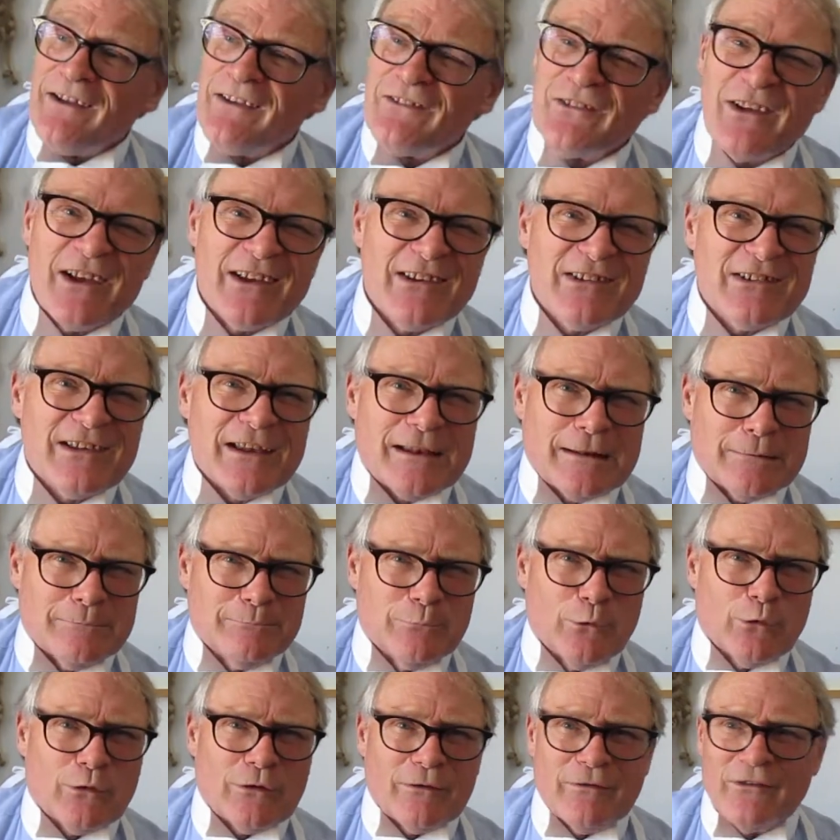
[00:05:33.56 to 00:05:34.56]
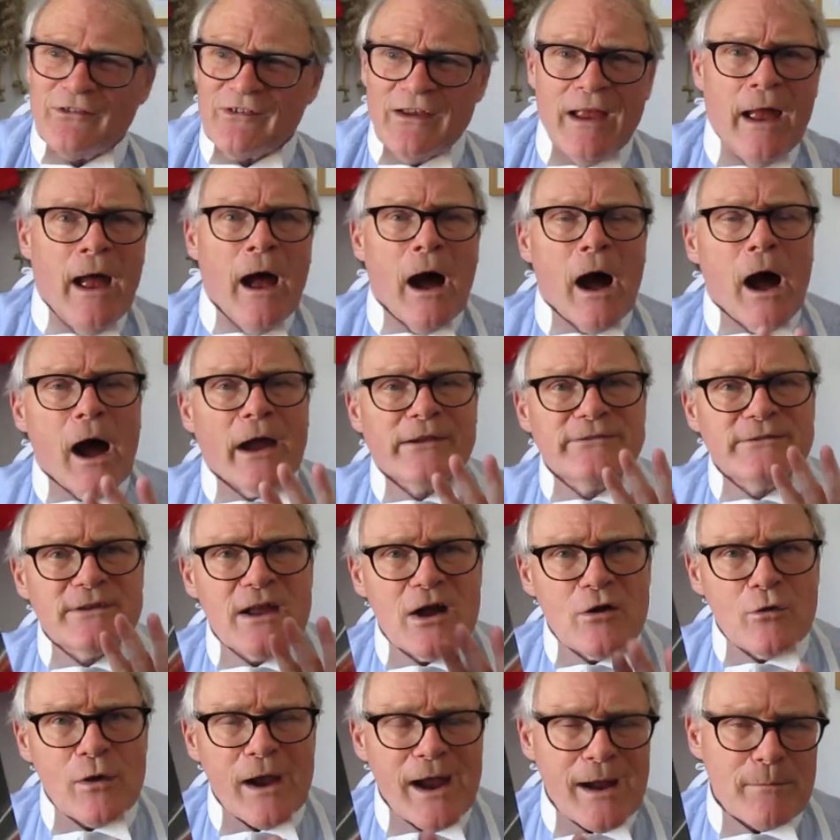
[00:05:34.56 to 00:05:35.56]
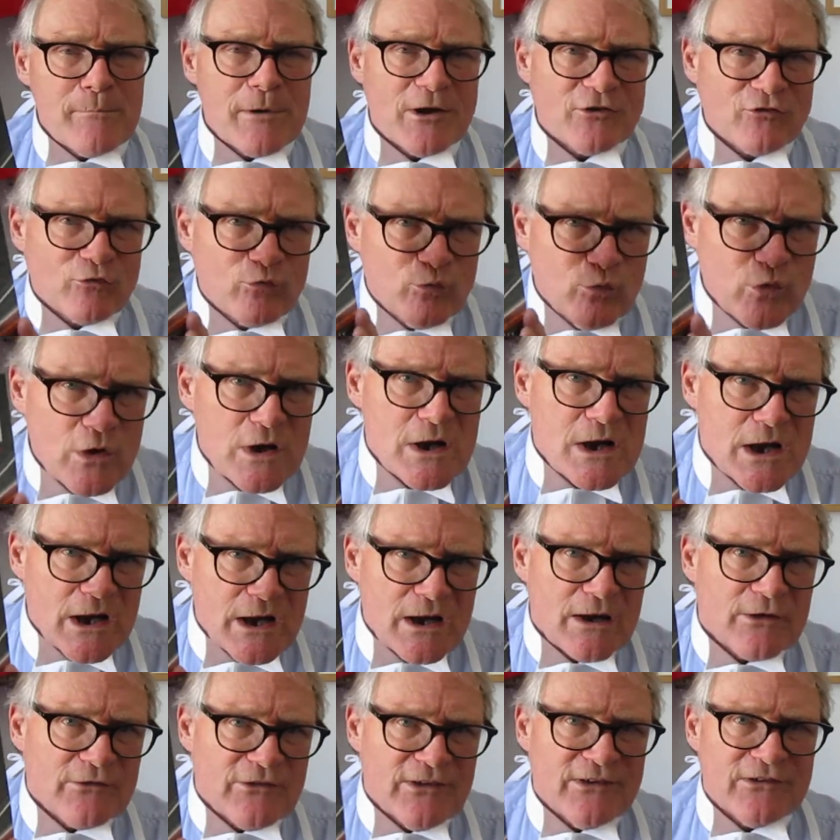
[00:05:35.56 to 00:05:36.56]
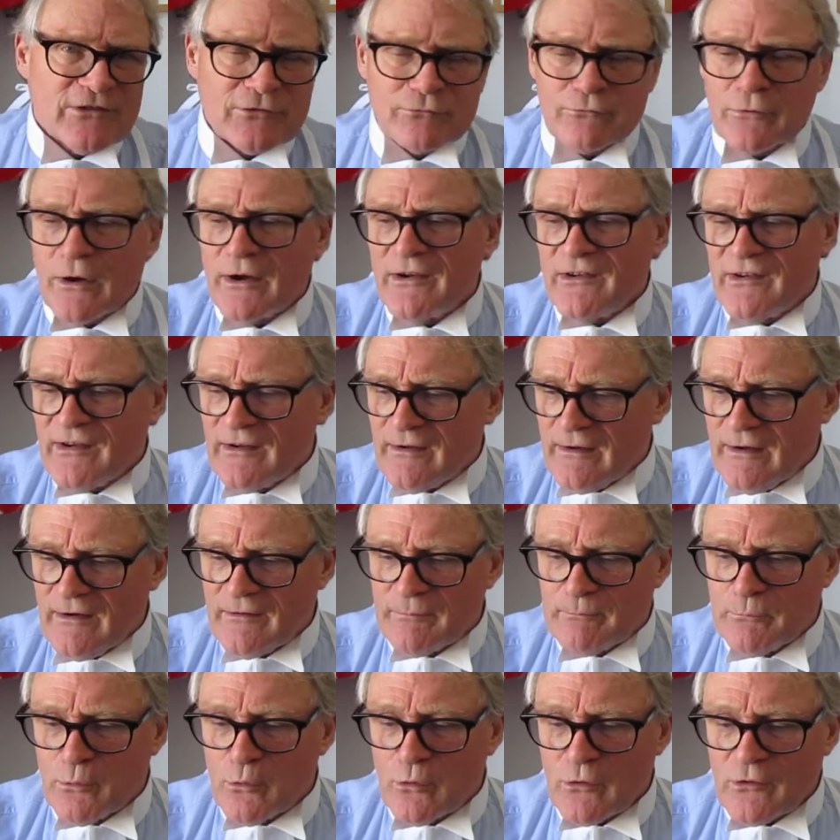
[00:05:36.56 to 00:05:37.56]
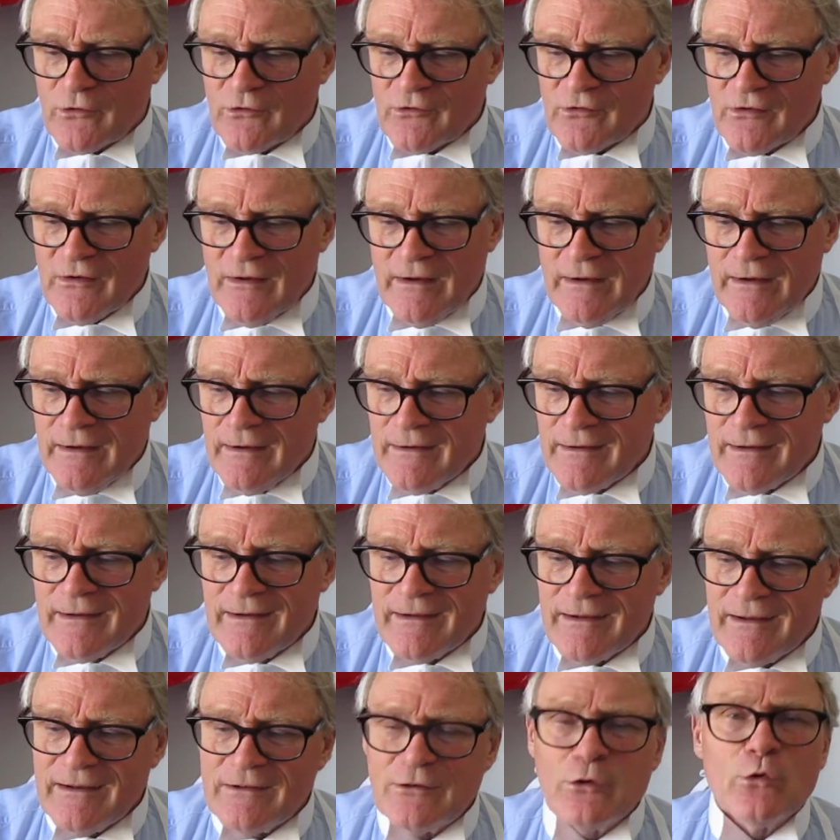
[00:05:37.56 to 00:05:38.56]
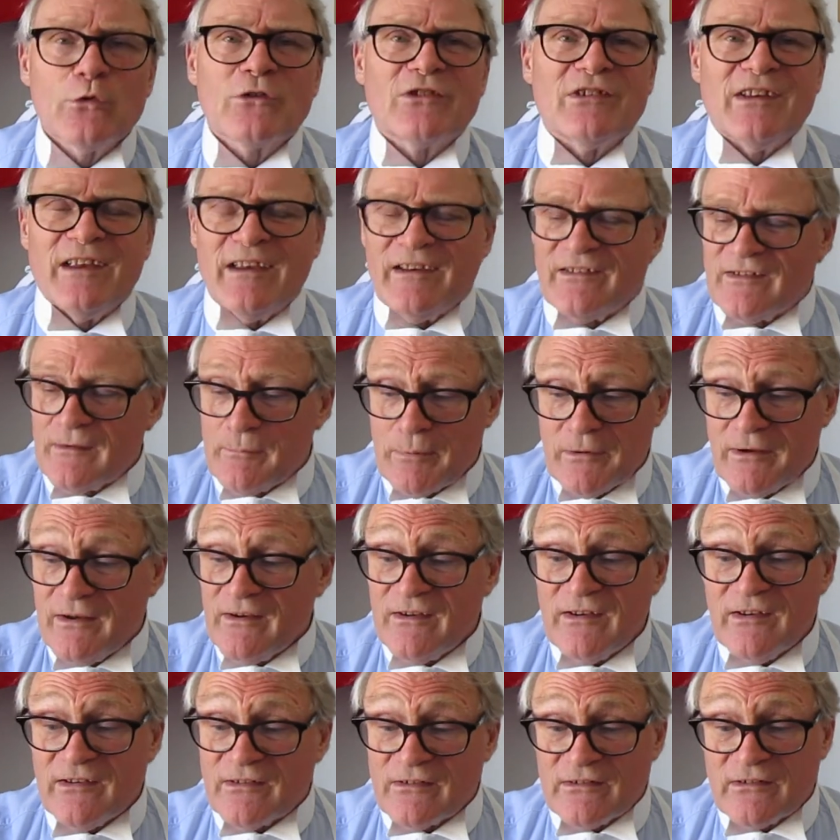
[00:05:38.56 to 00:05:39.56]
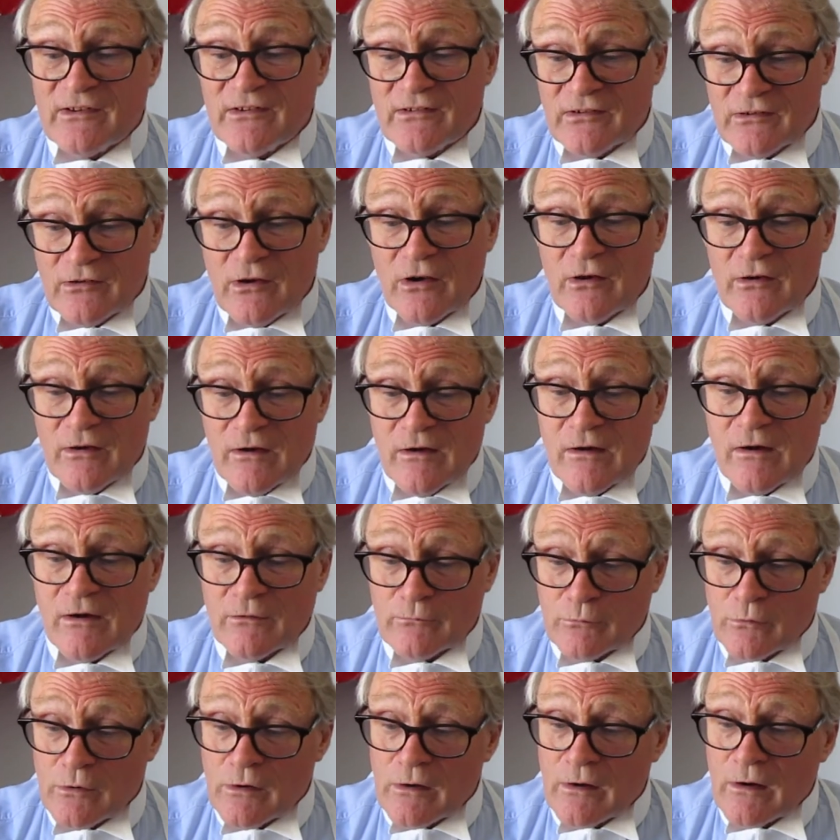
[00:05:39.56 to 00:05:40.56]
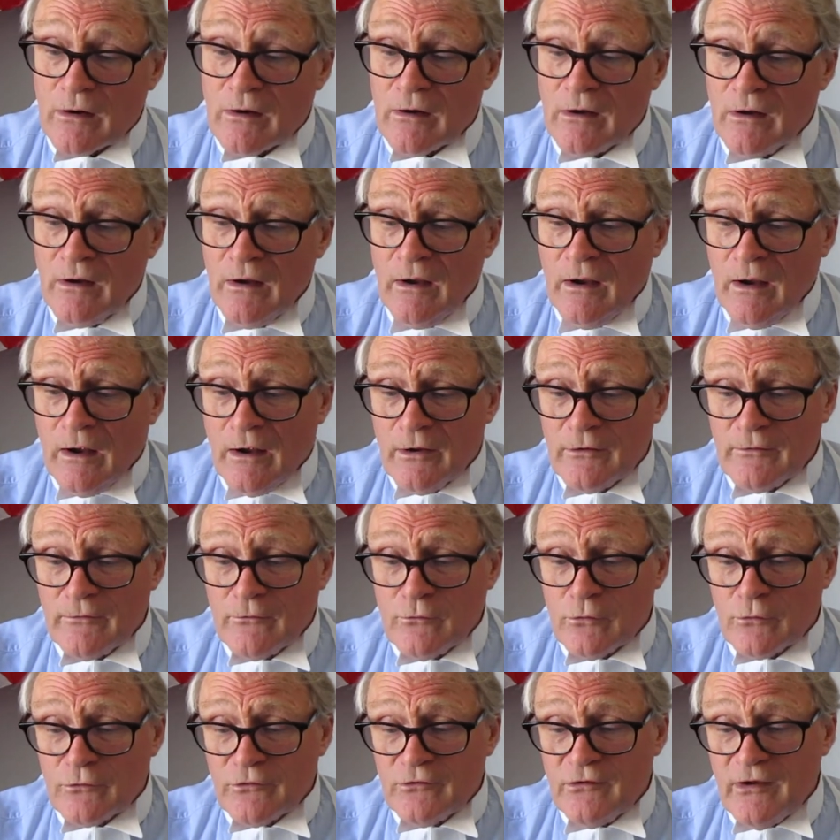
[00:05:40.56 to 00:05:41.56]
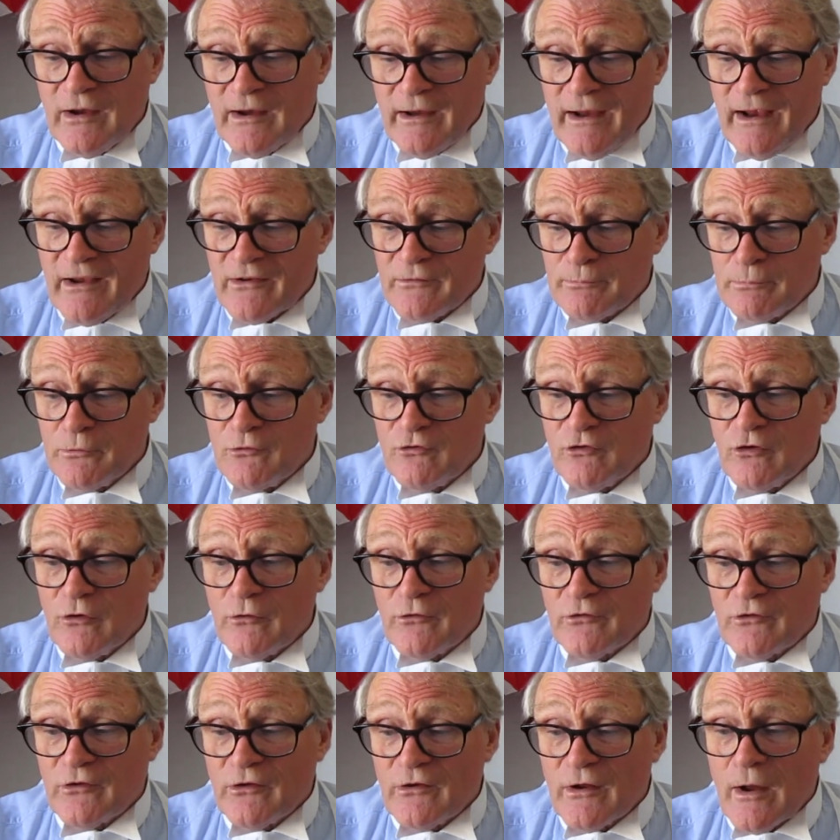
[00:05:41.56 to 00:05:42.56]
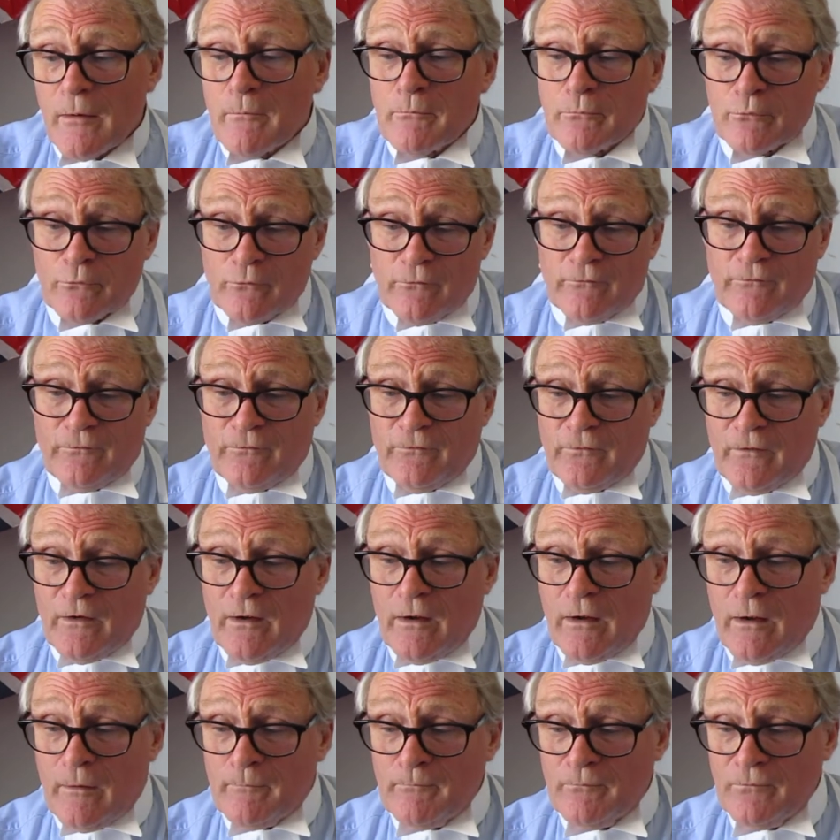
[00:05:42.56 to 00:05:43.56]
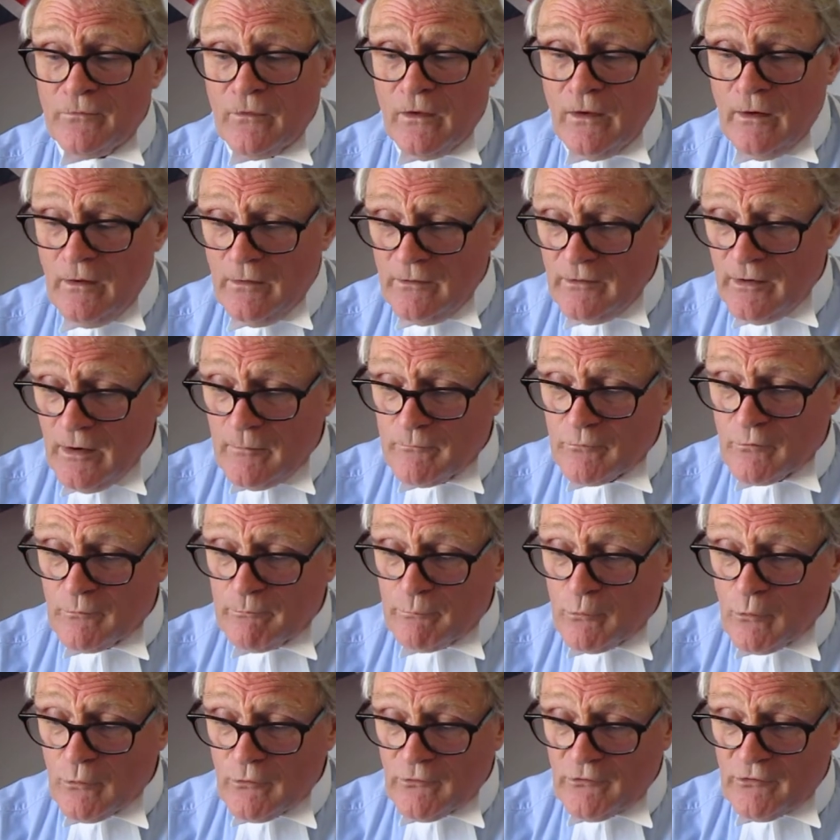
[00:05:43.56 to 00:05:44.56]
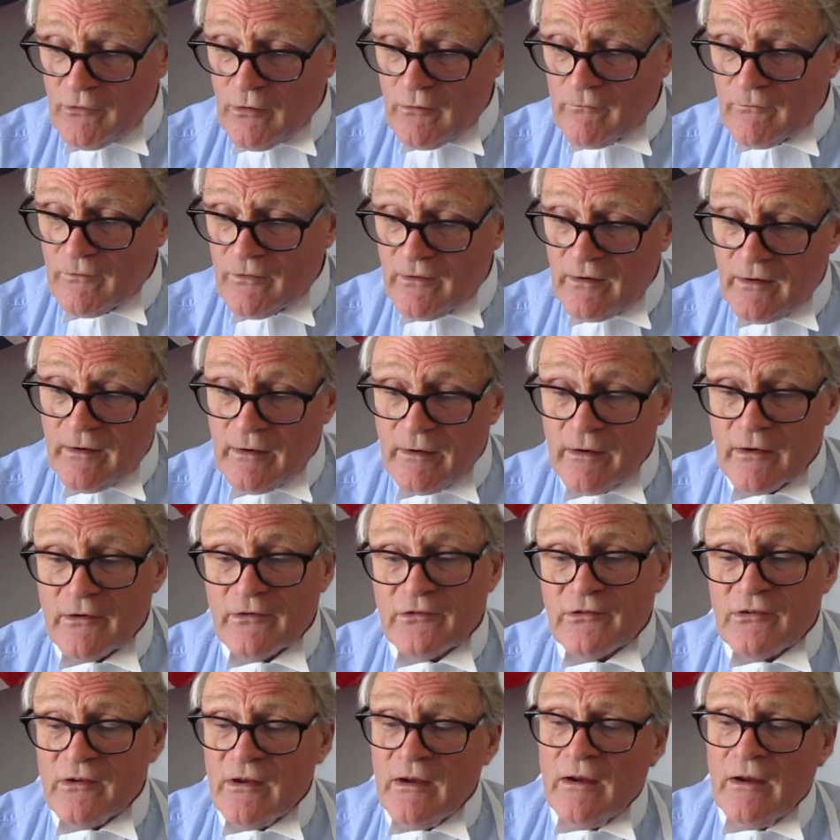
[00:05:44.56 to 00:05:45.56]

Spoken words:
nice little book list. I know how much work goes into writing these books. It looks easy, but it isn't. There's a lot of hard work. And of course, Nick has produced a number of books over the years.